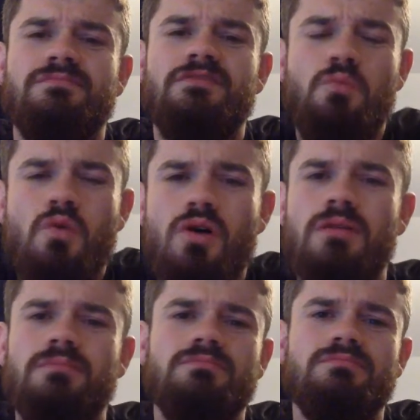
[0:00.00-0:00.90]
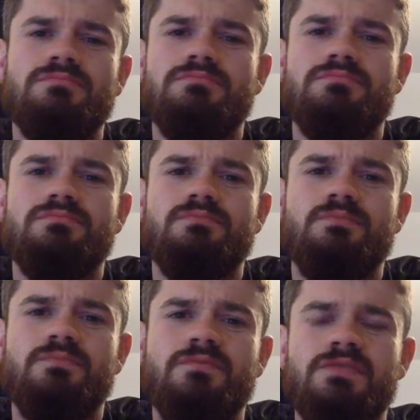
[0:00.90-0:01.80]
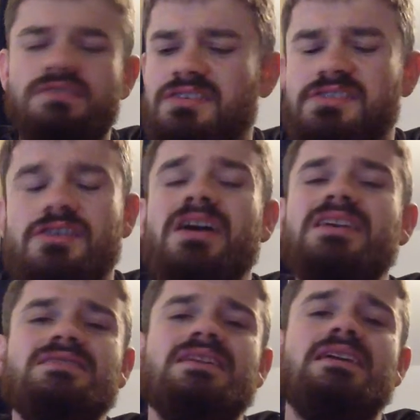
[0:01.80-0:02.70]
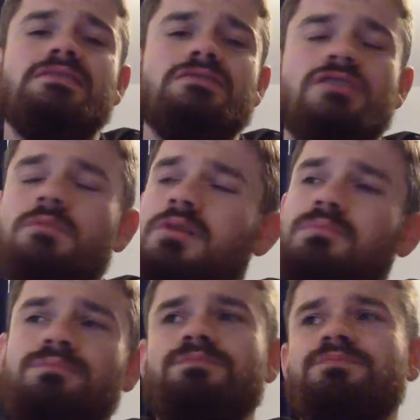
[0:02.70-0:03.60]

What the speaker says: For what? For society standards, come on.